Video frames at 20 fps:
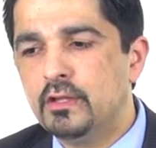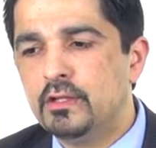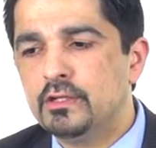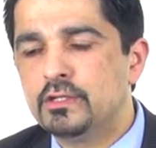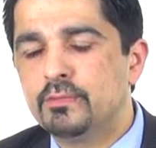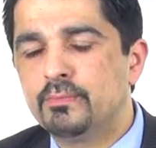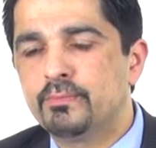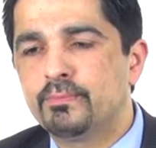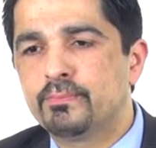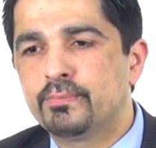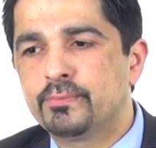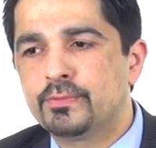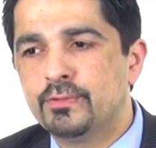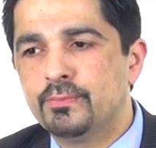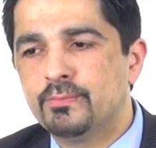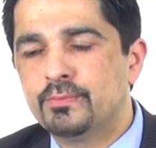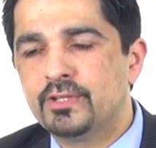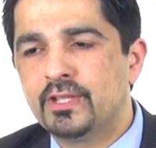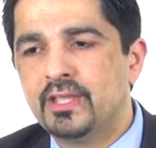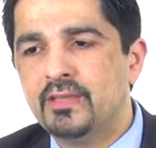To
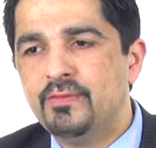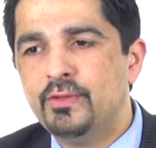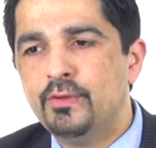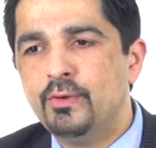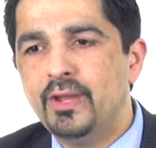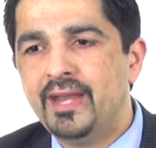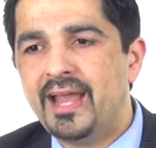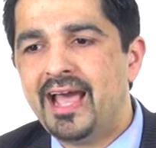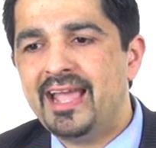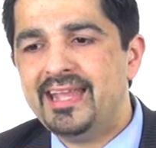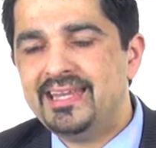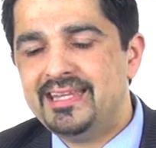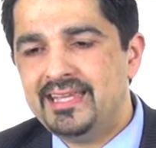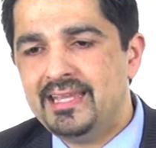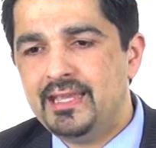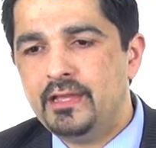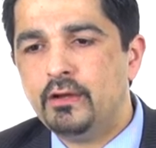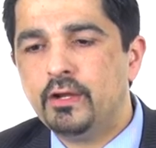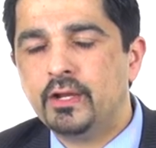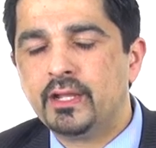give you an
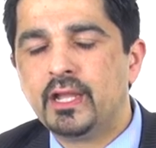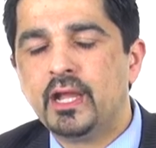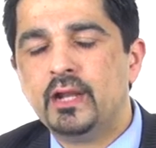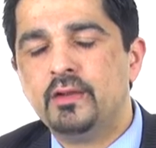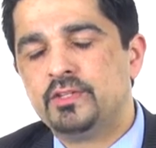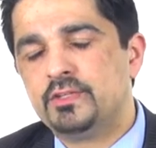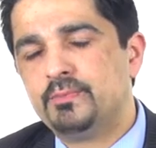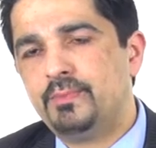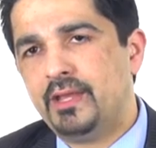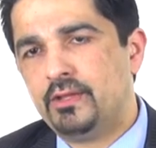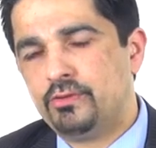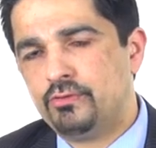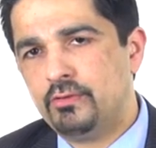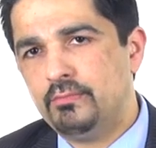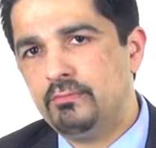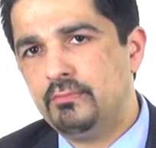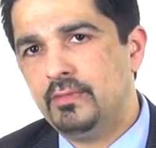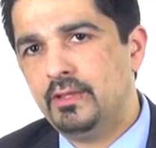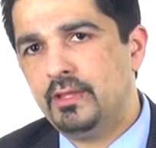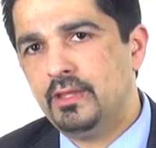idea on a kind of
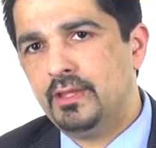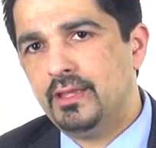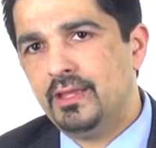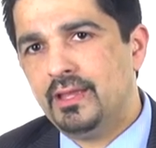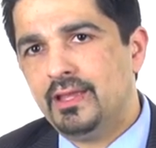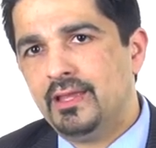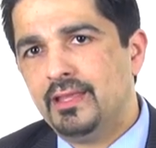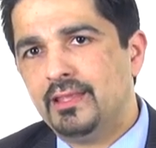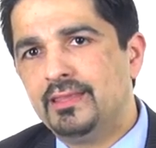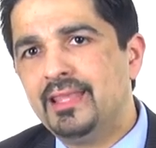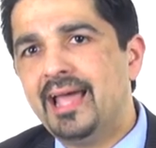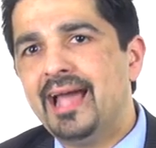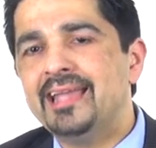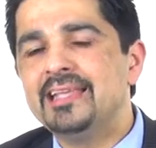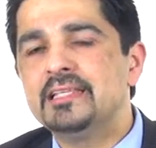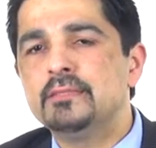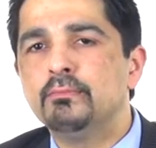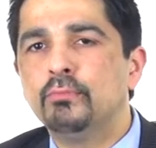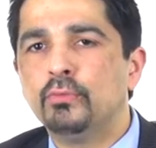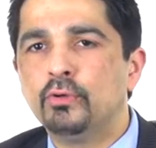spectrum, that
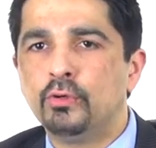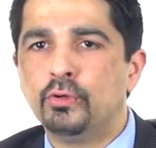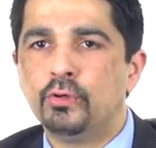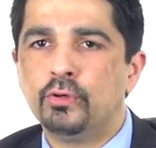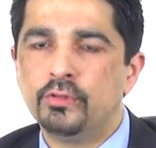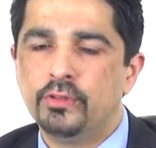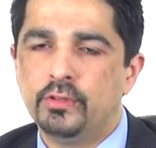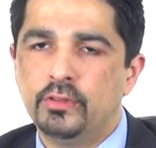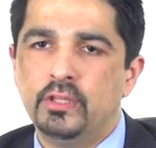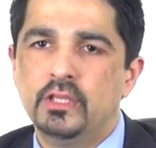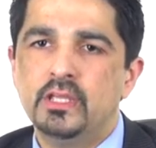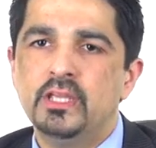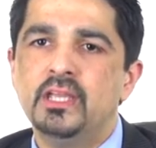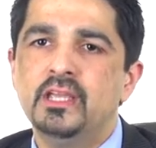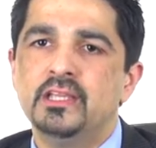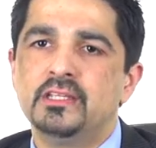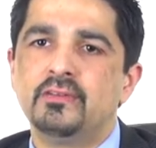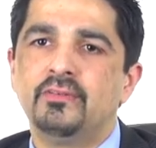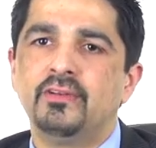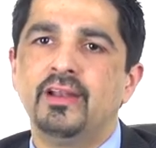is more than the
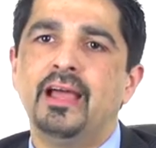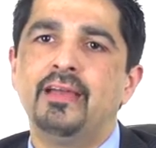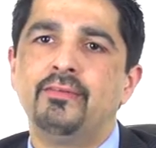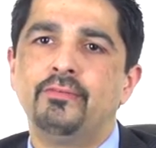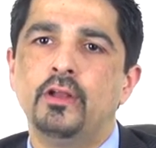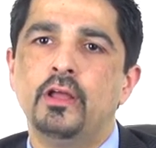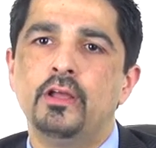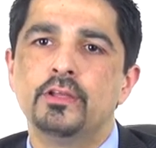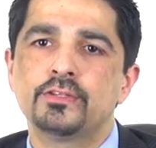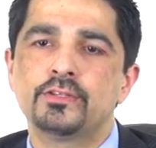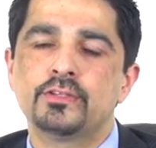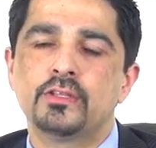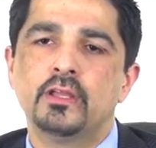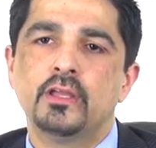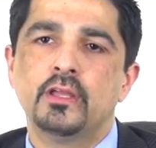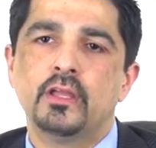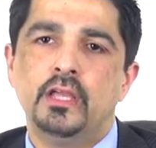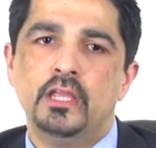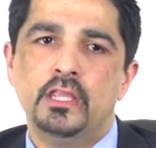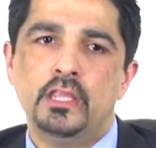years of life lost
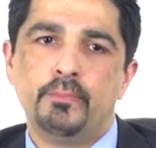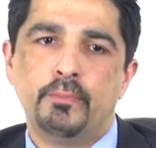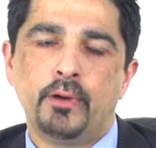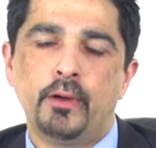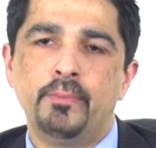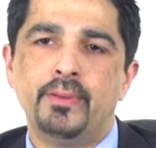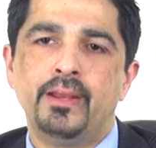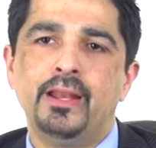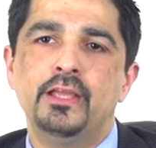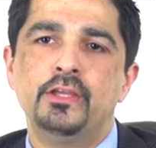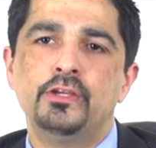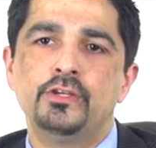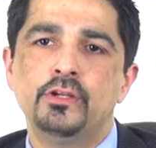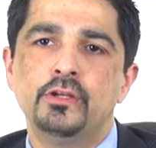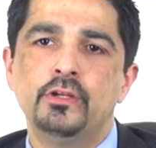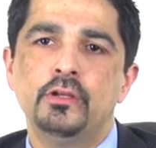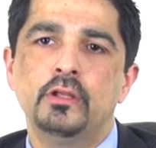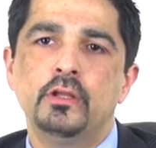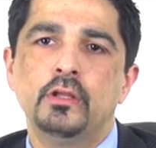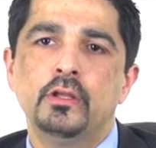in the
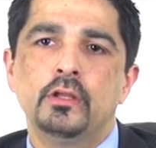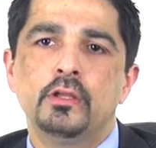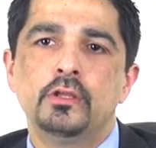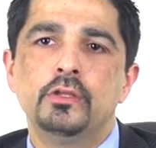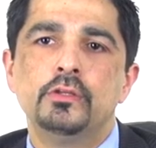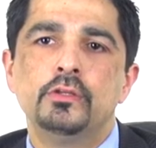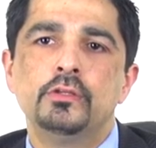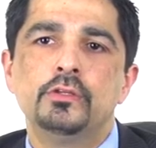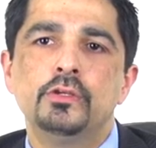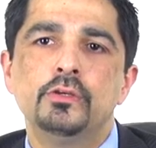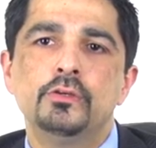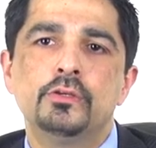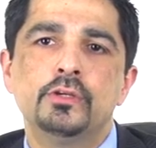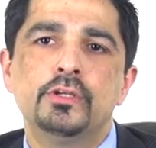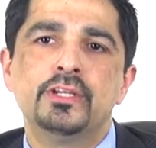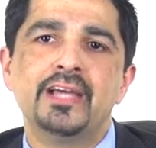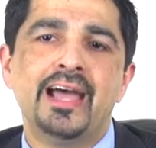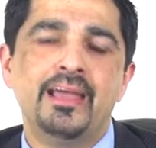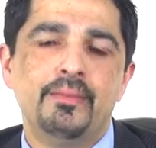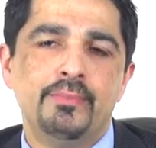population due to
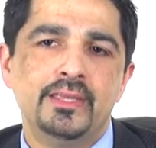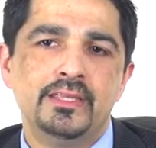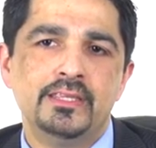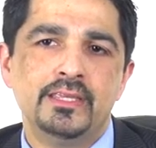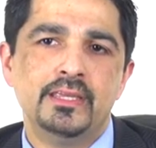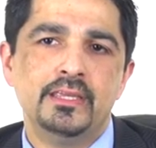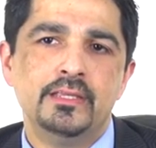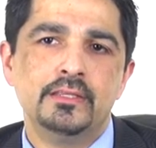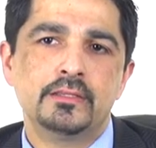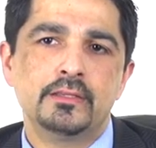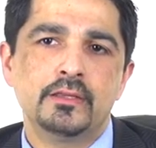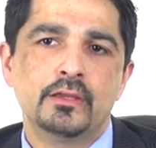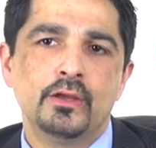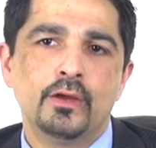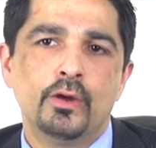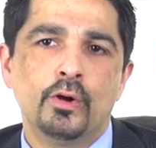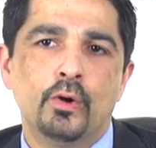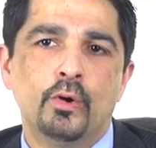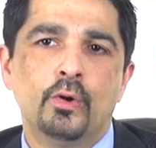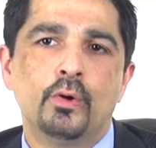diabetes
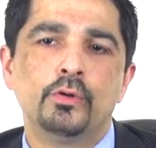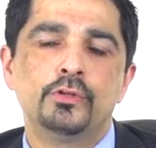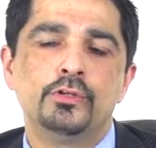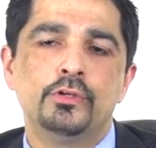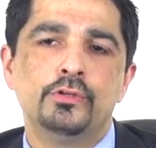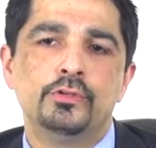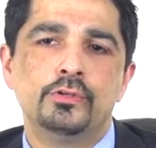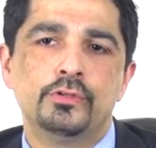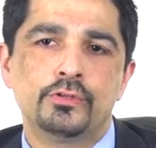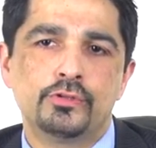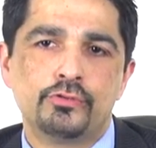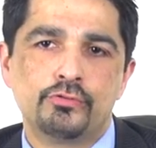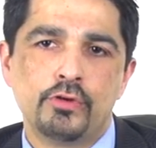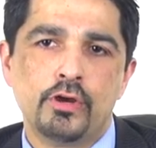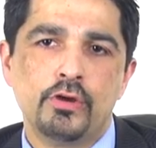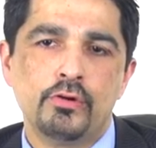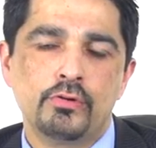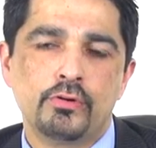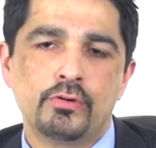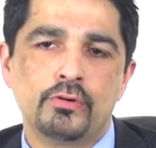or due to
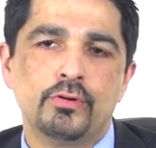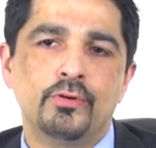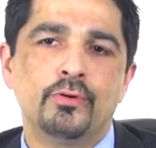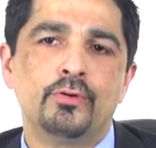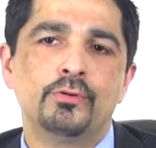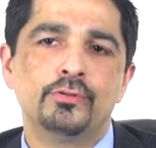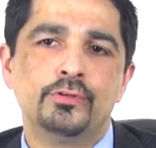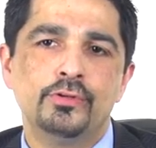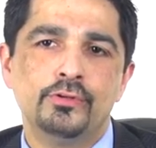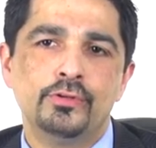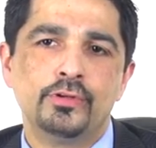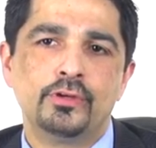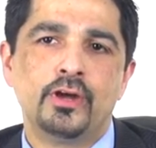stroke or due to